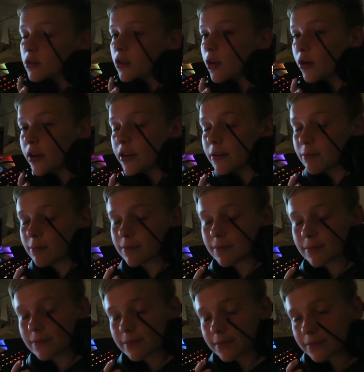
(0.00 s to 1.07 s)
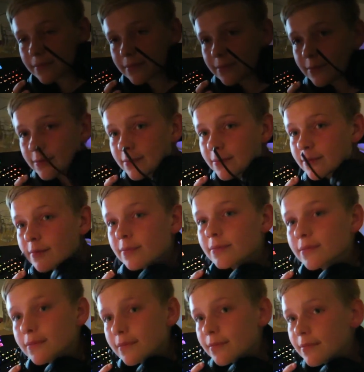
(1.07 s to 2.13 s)
Sorry. I said that people
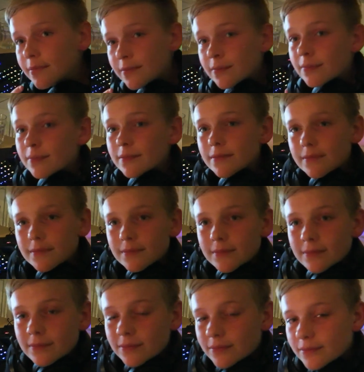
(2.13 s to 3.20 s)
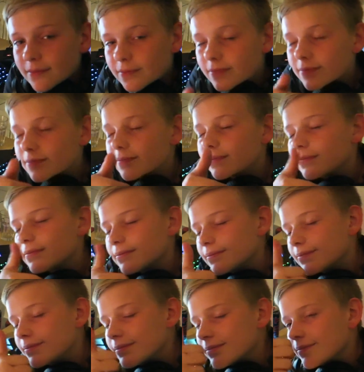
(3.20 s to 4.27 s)
should go and watch your video and follow
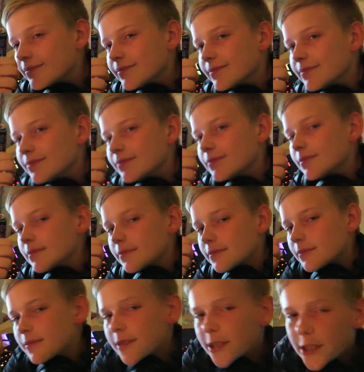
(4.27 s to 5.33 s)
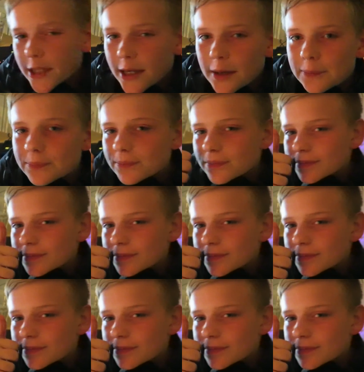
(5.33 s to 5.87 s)
your channel. Yeah.